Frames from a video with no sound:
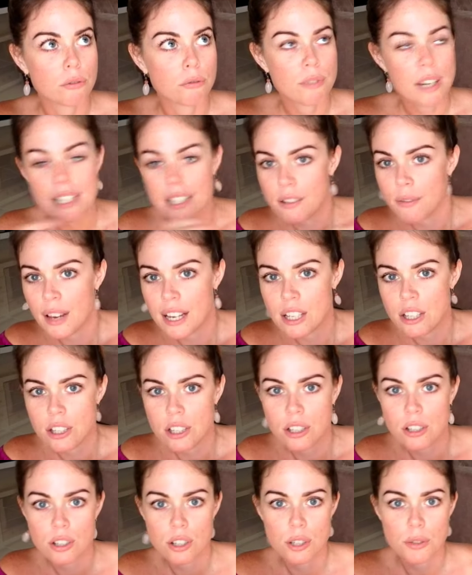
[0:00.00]

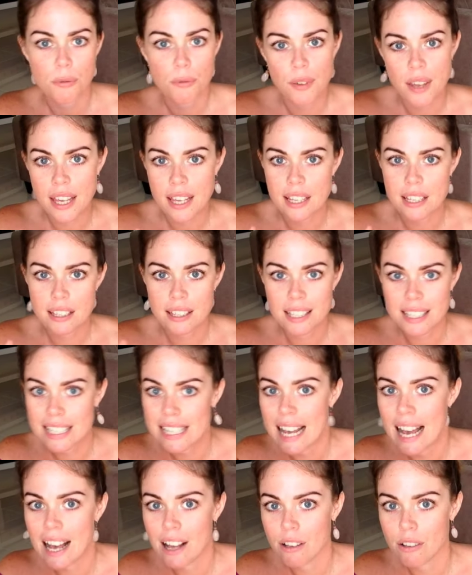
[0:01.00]
reservations, fears,
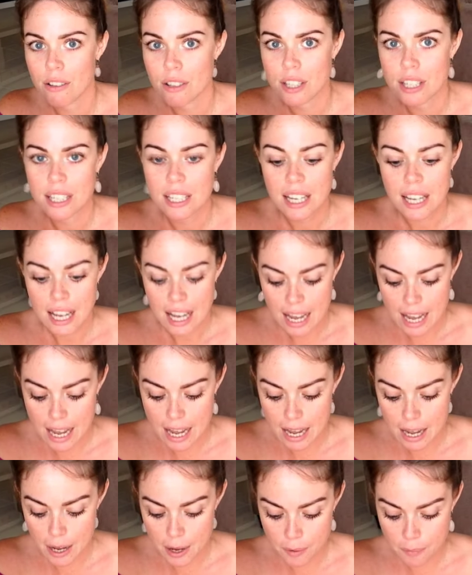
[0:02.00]
doubts,
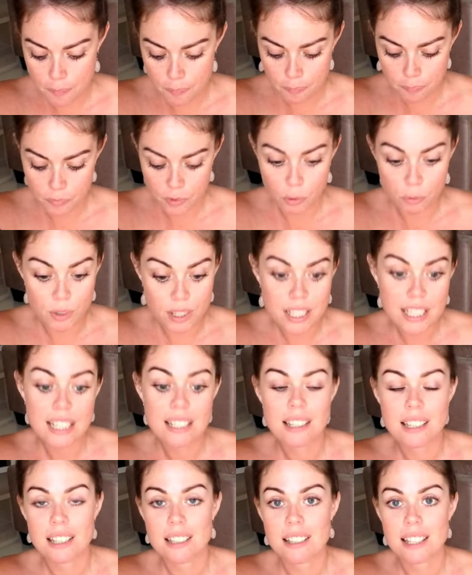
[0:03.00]
um,
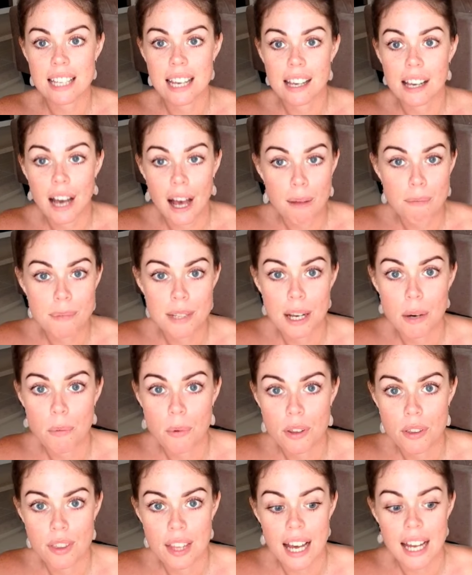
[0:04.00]
resistance that comes up
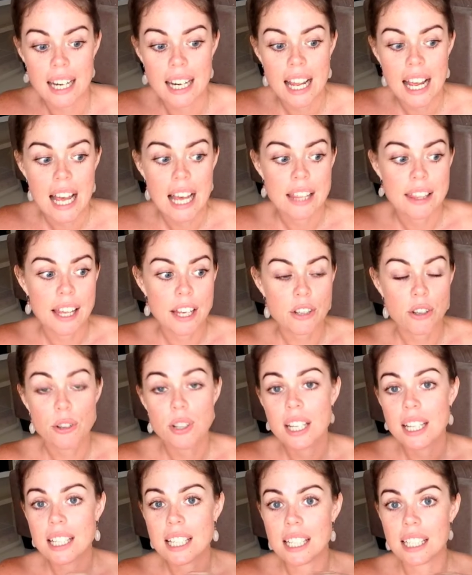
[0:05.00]
with that, then you
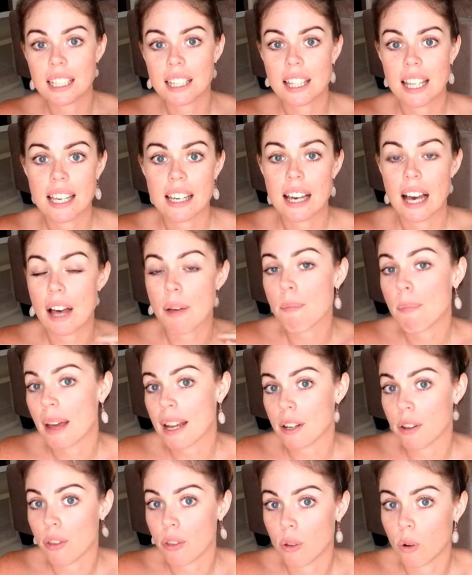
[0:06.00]
need to think a
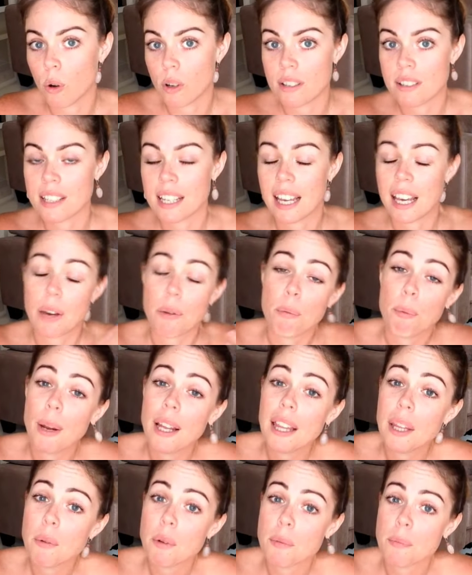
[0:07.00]
better thought and say,
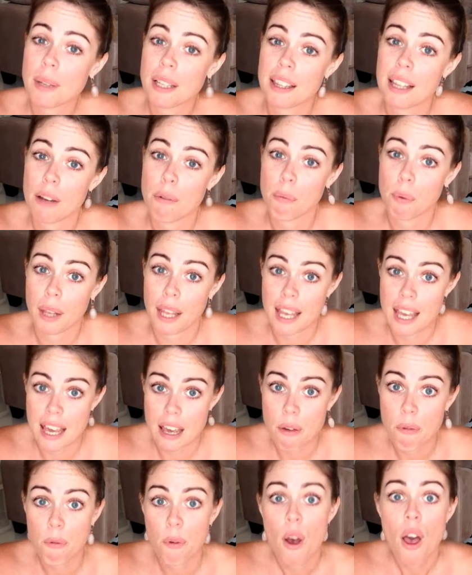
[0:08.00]
really would be lovely
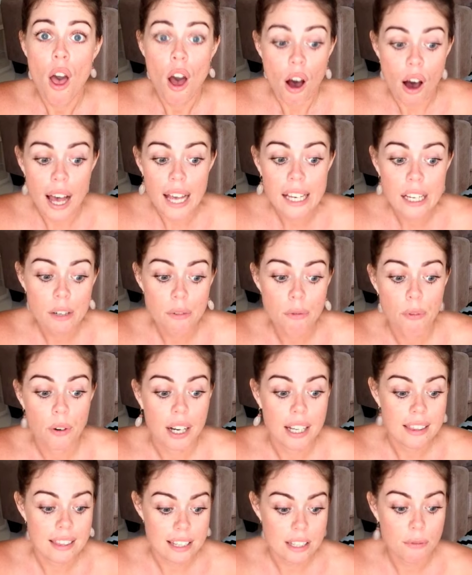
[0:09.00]
if I could
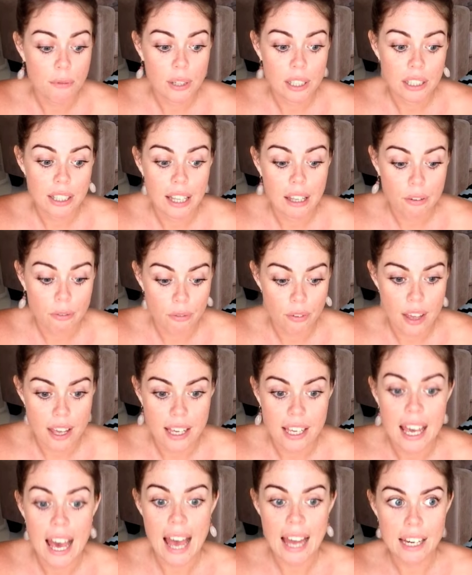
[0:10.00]
find this fiddle leaf
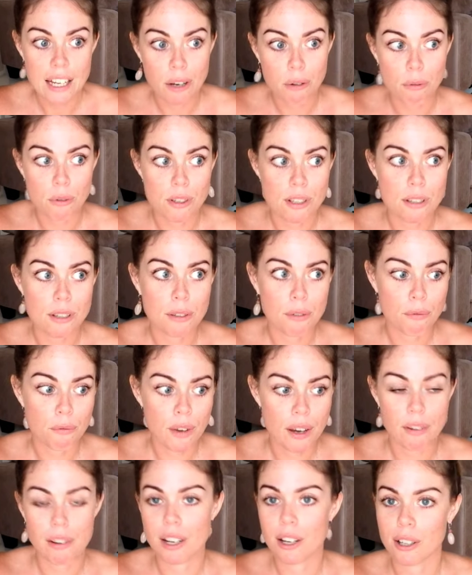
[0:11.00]
fig and it was
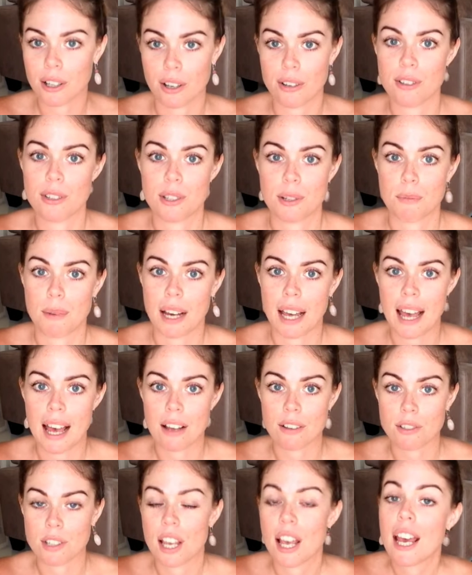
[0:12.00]
very close to my
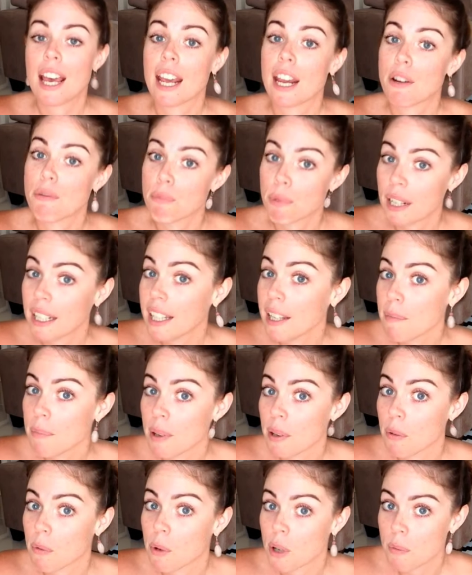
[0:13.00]
house. It
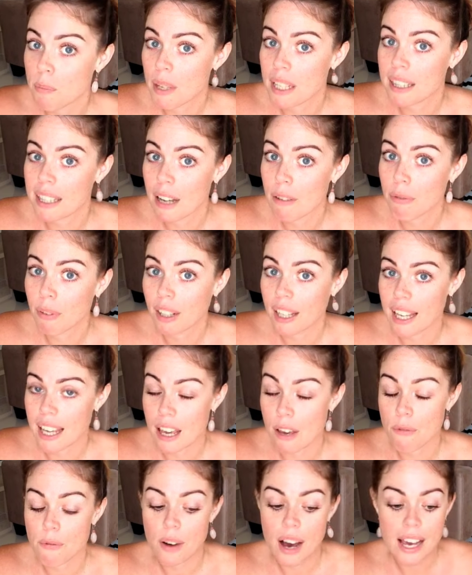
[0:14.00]
really would be lovely
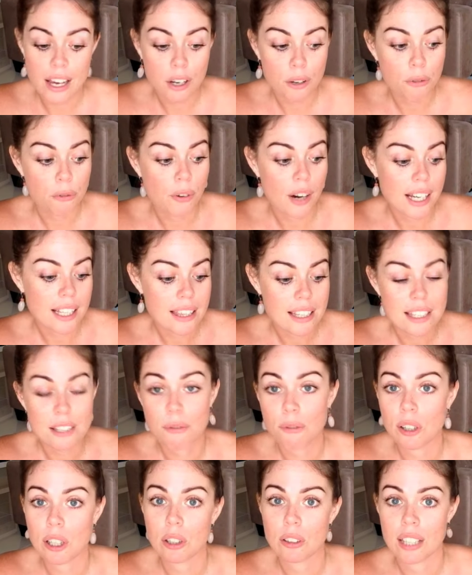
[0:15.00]
if I could find
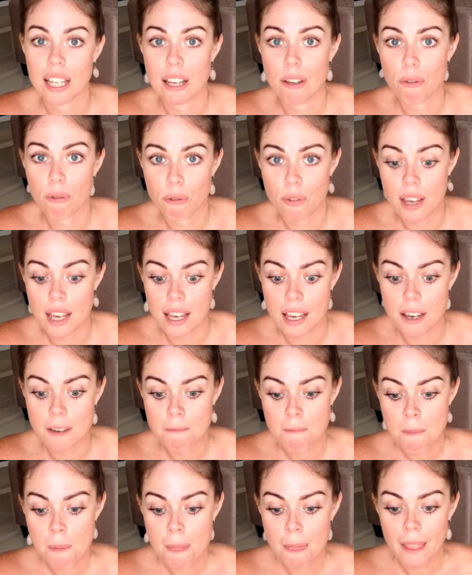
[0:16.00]
this fiddle leaf
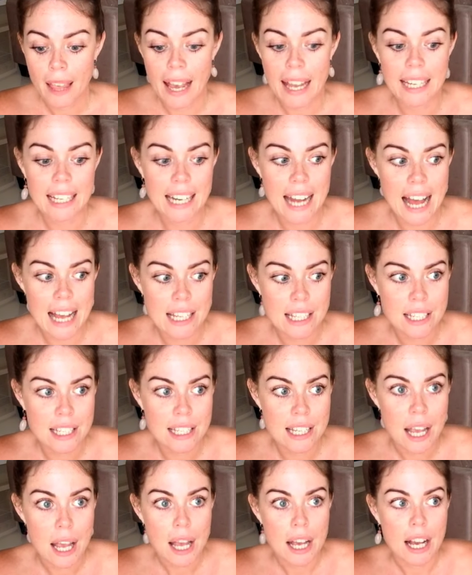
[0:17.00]
fig and it
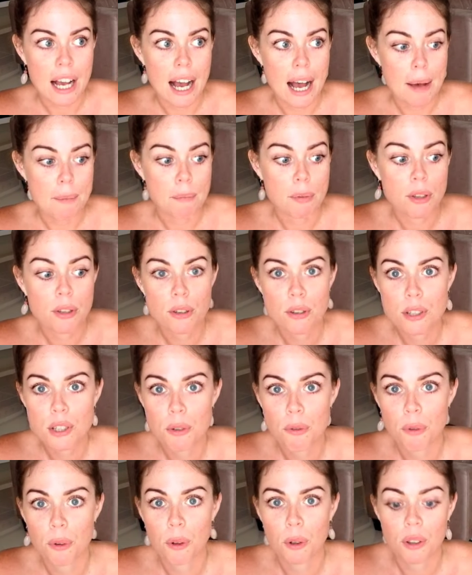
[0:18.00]
has um,
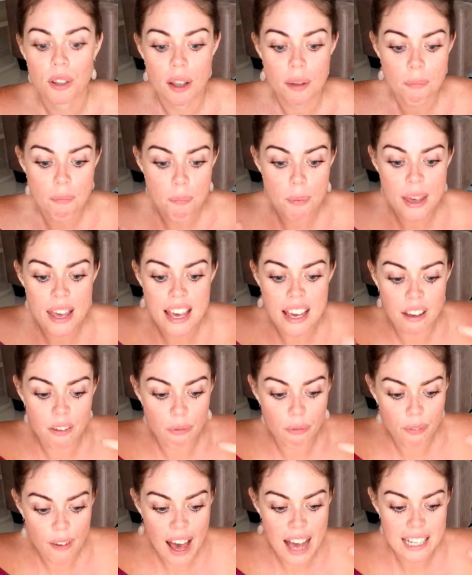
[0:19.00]
beautiful, big,
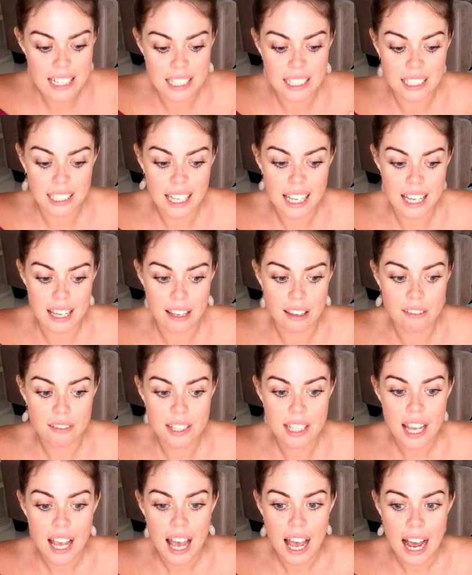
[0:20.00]
fat
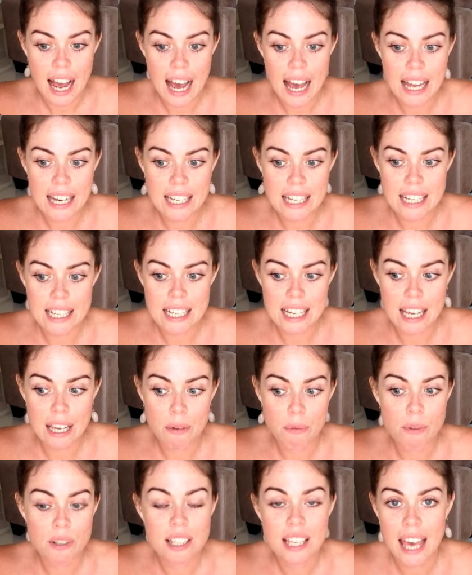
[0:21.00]
leaves and
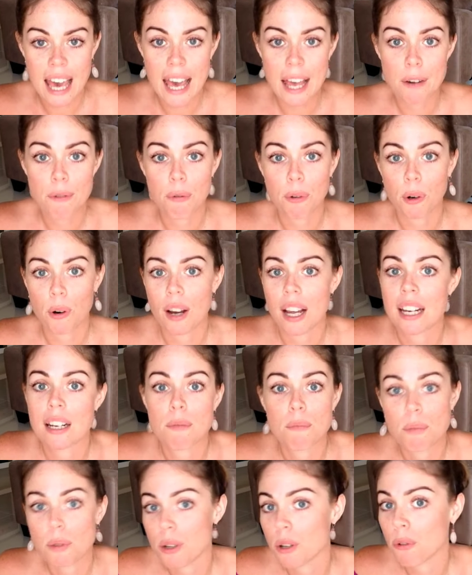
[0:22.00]
it was cared for in
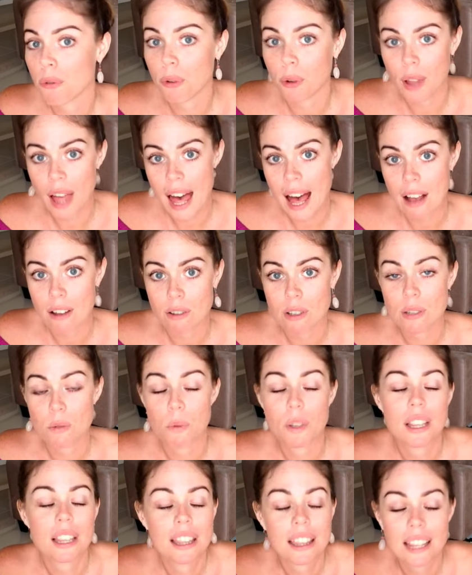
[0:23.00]
a beautiful house
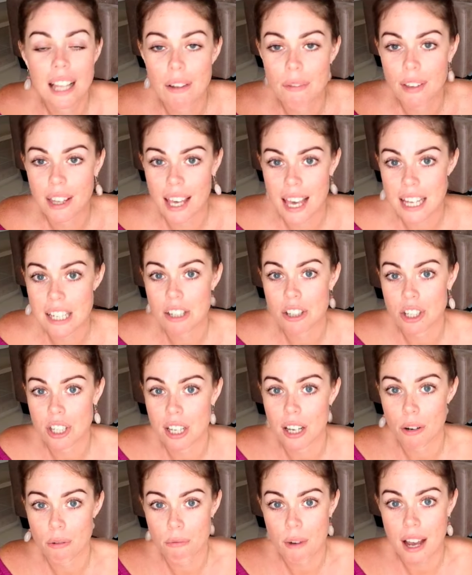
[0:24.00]
with loving
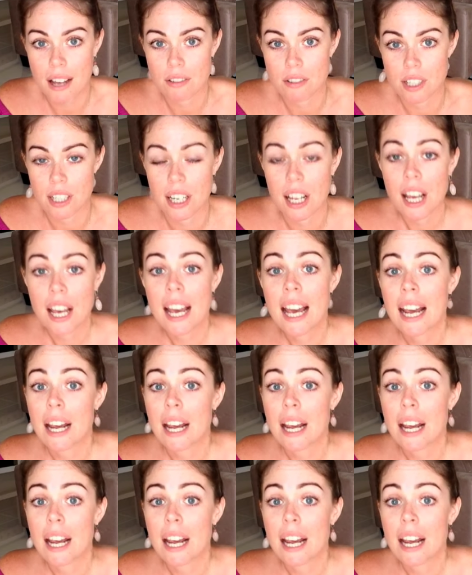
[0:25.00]
energy around it.